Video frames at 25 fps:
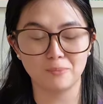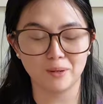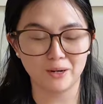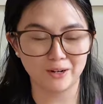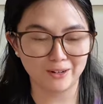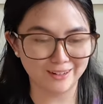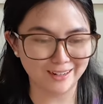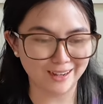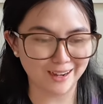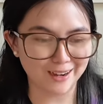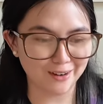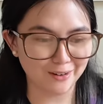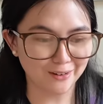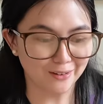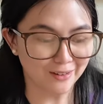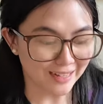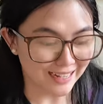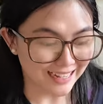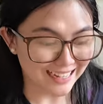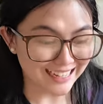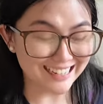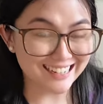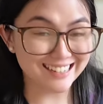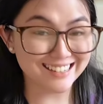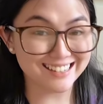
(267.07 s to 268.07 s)
But now,
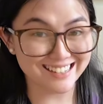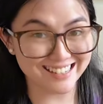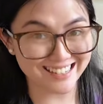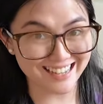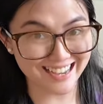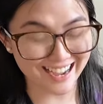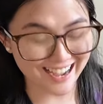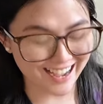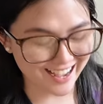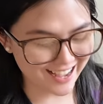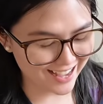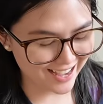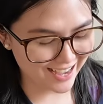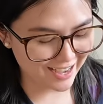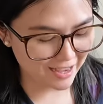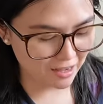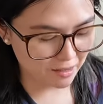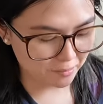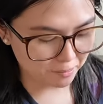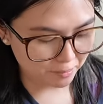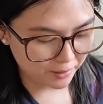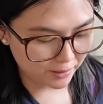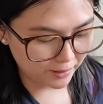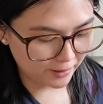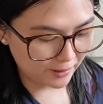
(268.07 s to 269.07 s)
it's
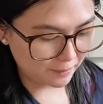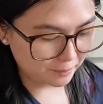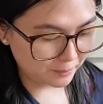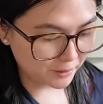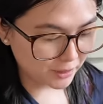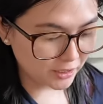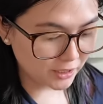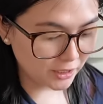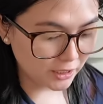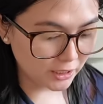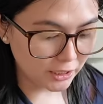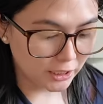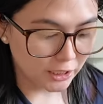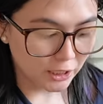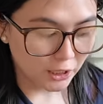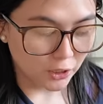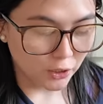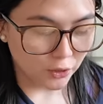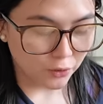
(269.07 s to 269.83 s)
Yaya, but I'm gonna